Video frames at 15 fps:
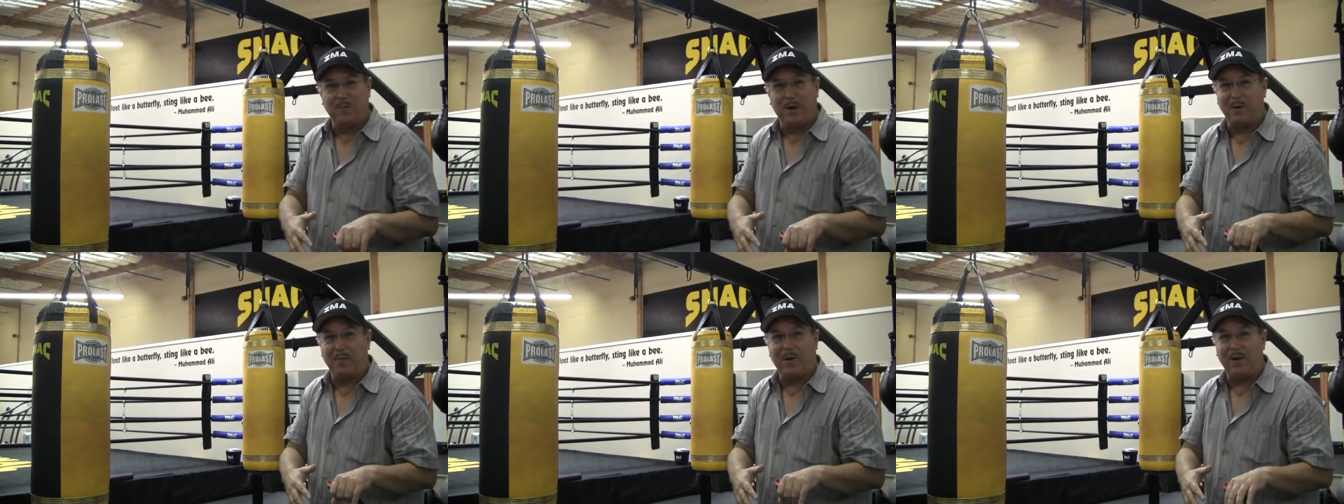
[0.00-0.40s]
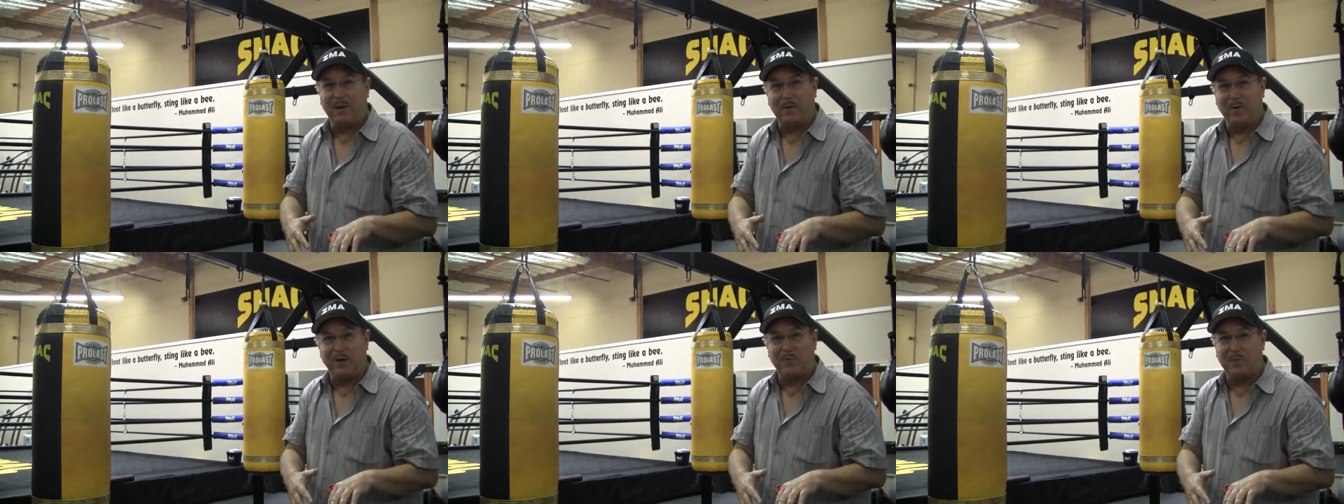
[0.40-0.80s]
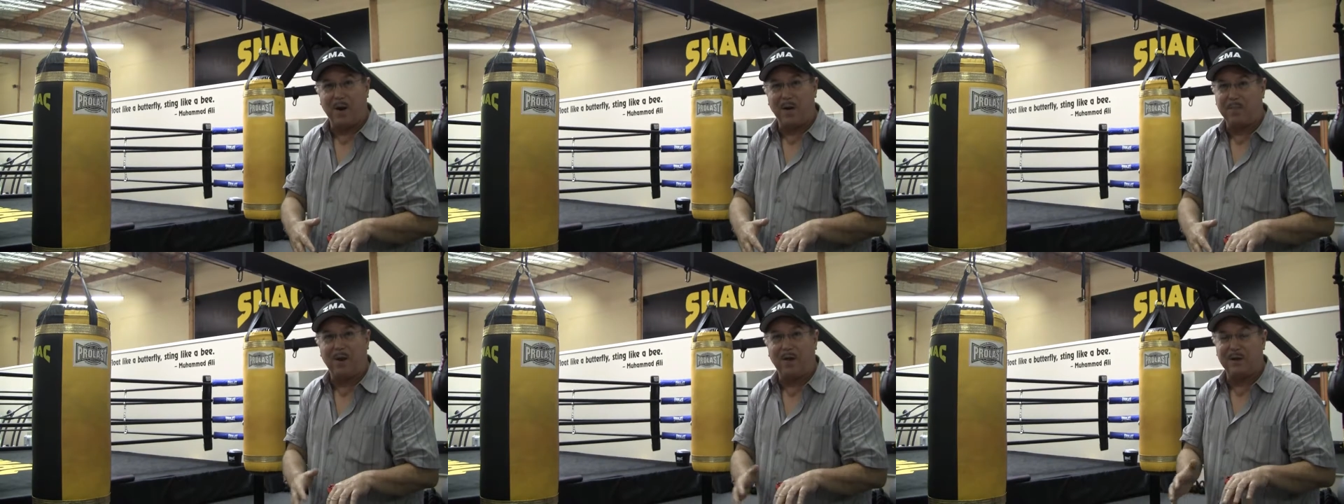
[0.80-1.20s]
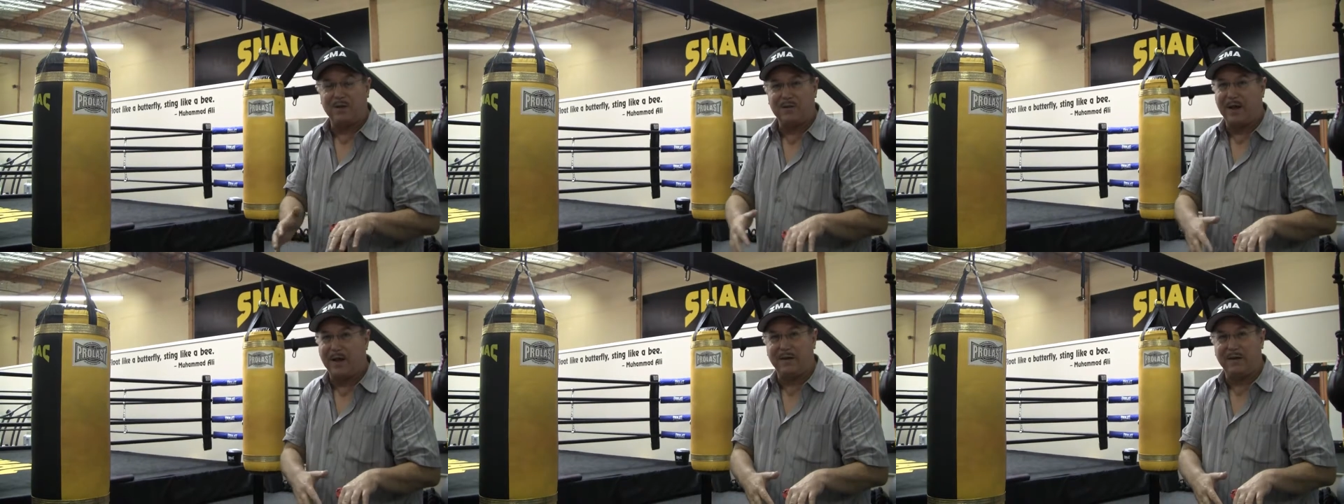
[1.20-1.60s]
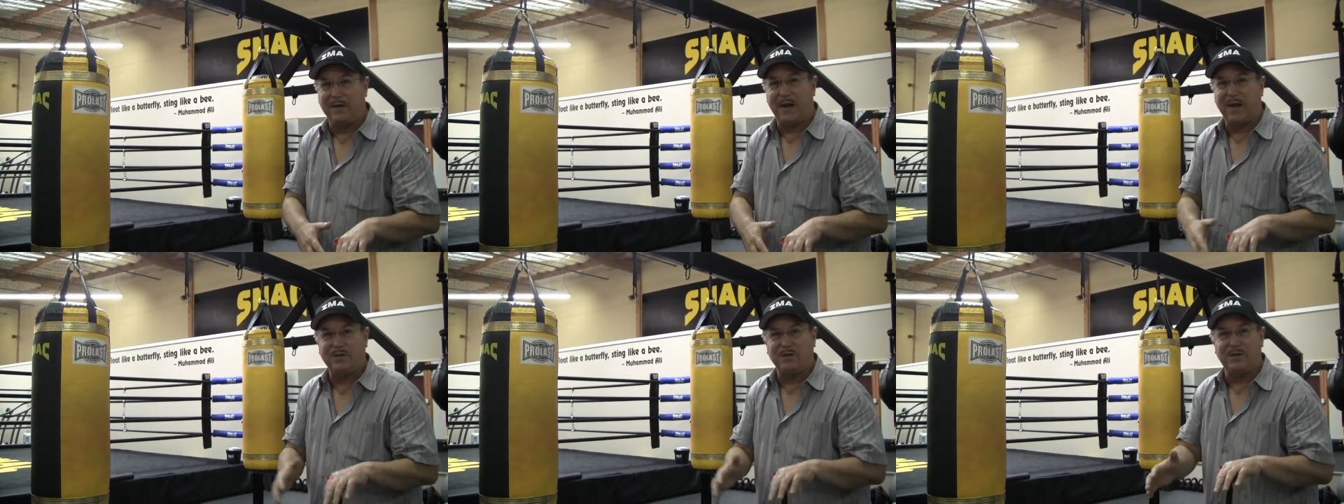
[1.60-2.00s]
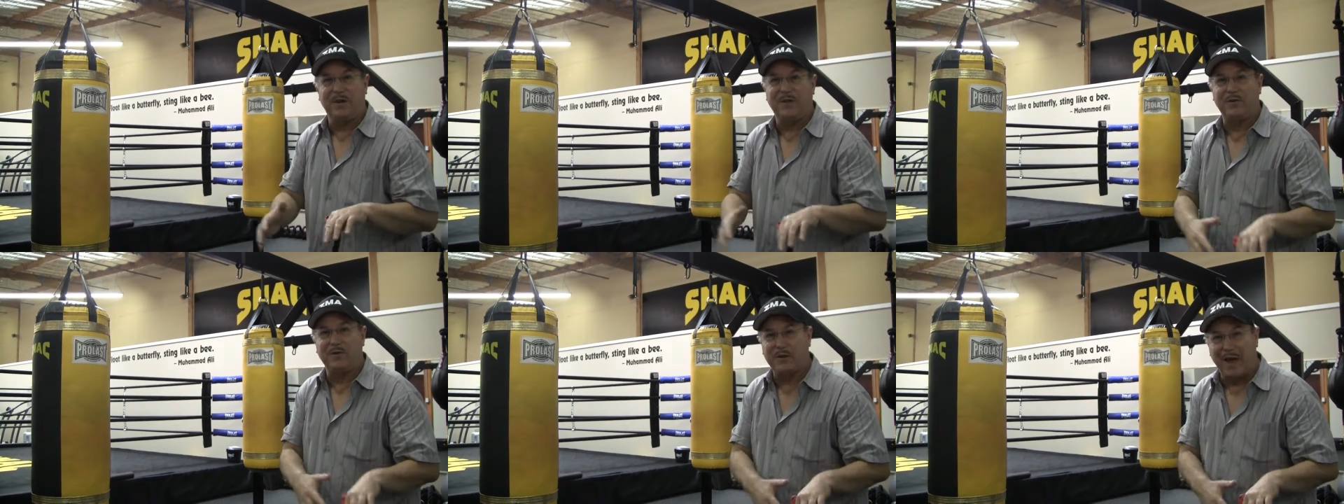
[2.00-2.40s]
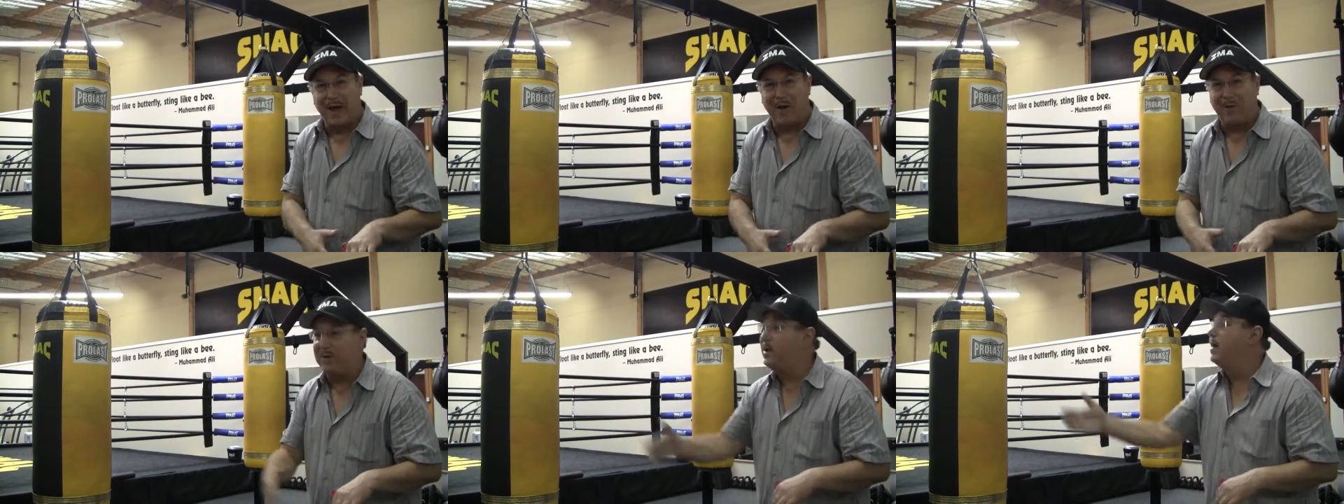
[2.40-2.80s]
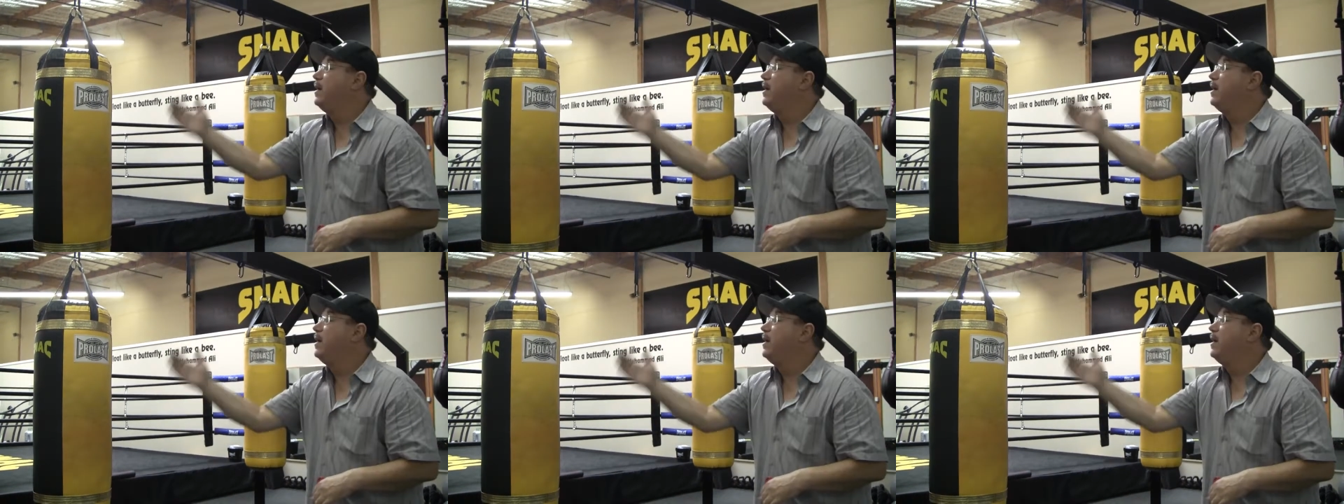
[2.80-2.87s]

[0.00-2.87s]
metabolic waste byproducts, lactic acid and others out.